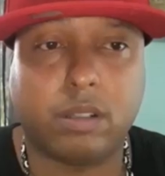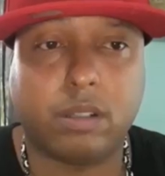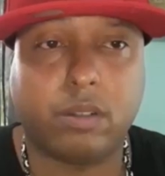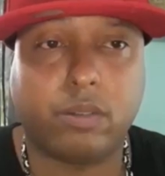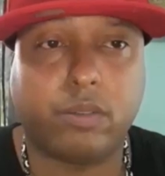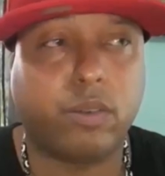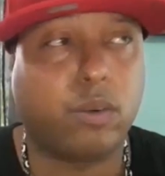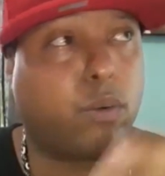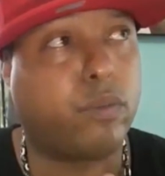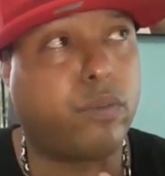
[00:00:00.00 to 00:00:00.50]

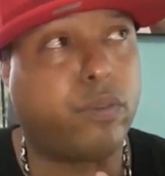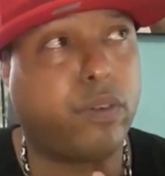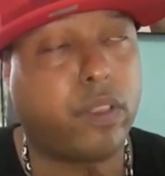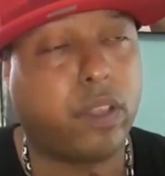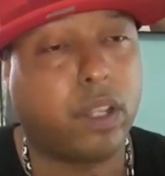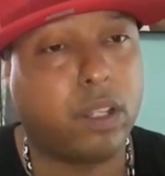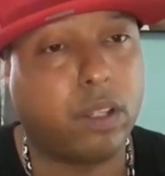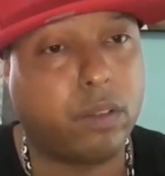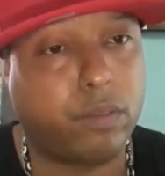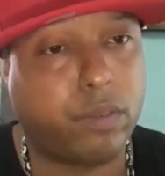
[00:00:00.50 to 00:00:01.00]
for
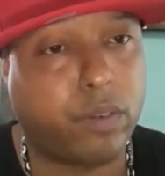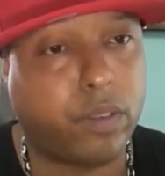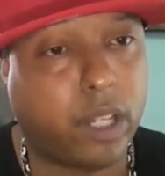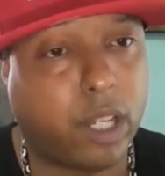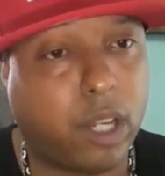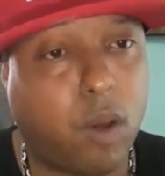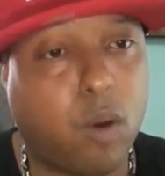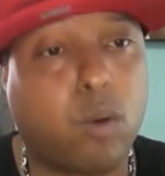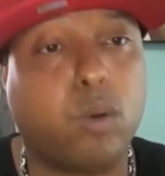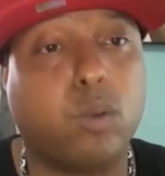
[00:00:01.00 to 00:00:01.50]
the
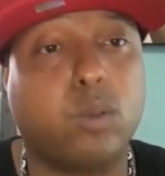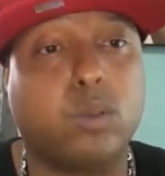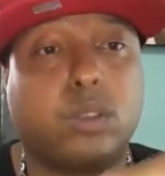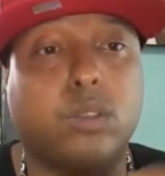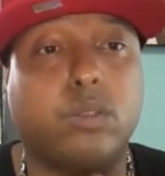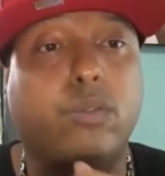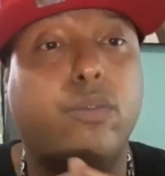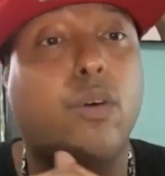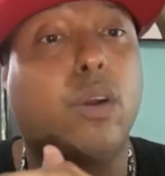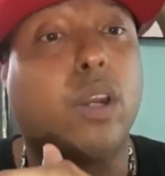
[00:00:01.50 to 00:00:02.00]
locals
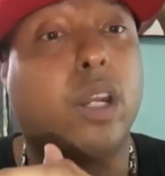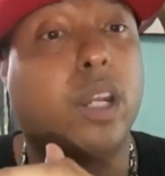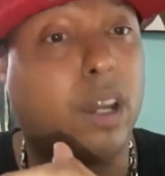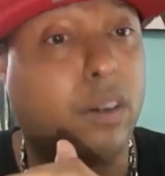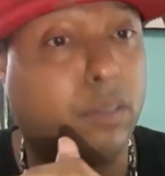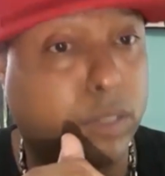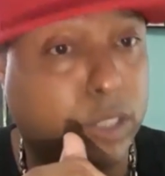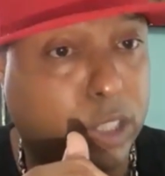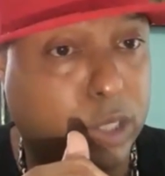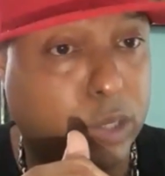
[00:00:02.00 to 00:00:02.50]
to fall in
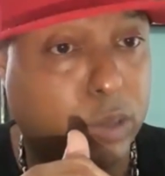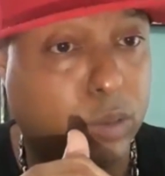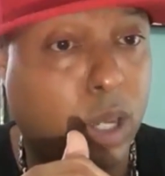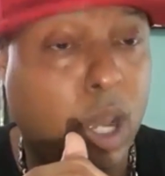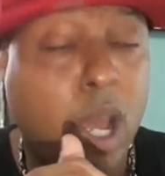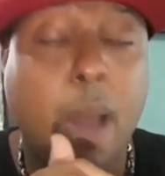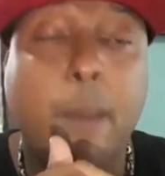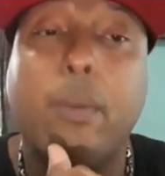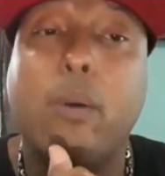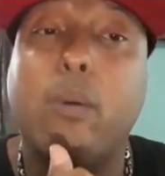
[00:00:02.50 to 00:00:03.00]
love with you.
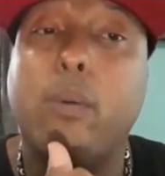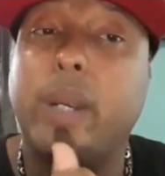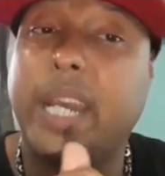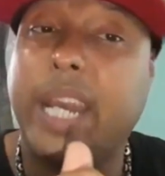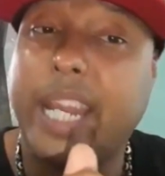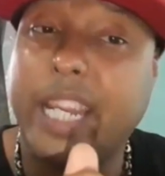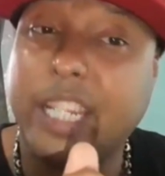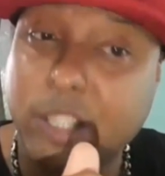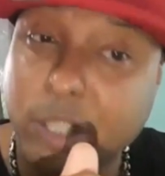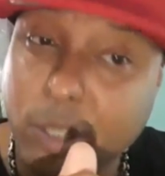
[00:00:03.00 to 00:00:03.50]
But when
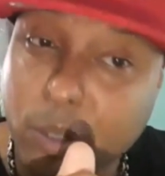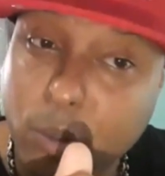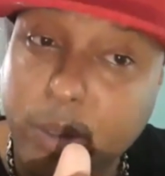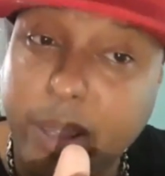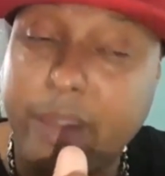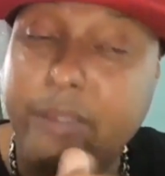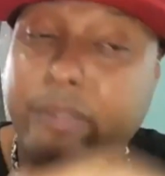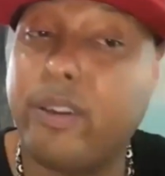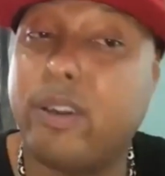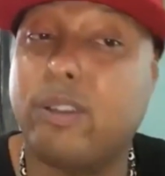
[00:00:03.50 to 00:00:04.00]
they do,
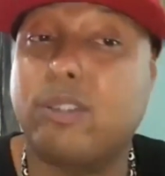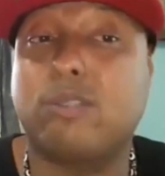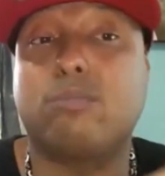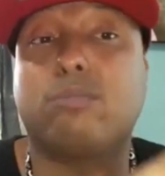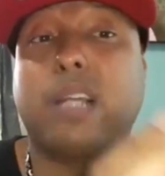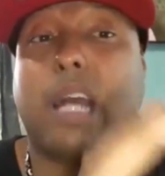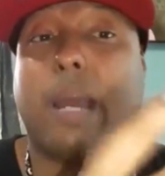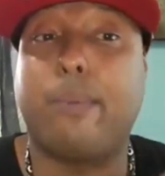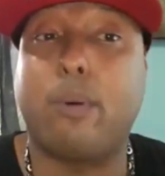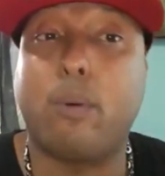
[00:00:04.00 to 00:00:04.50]
they feel some
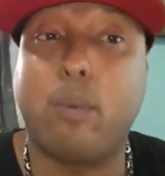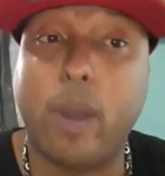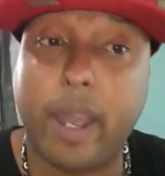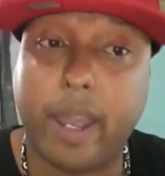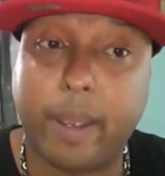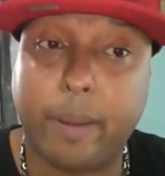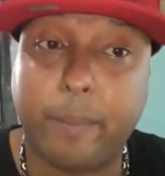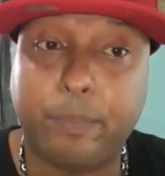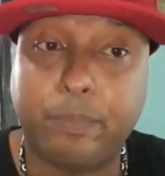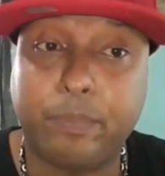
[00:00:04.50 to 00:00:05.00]
type of
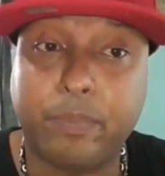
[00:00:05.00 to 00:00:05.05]
way.